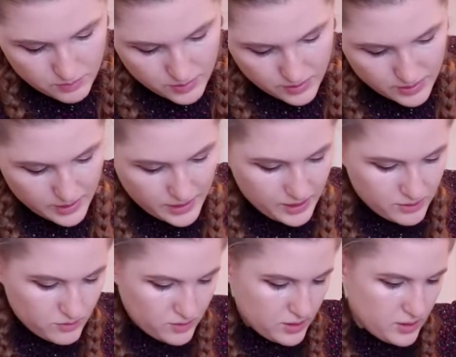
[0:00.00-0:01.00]
But like, I
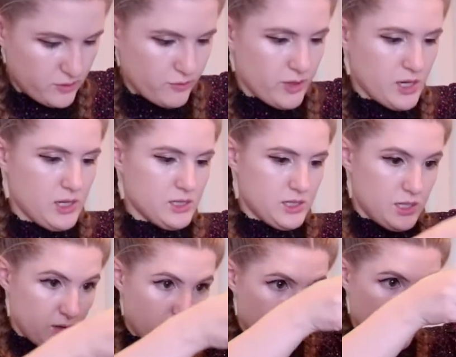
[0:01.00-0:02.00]
don't want to give money
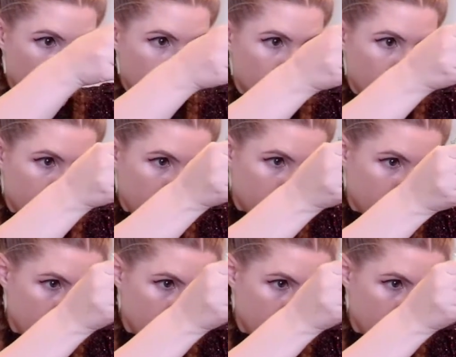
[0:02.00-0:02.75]
to Amazon right now.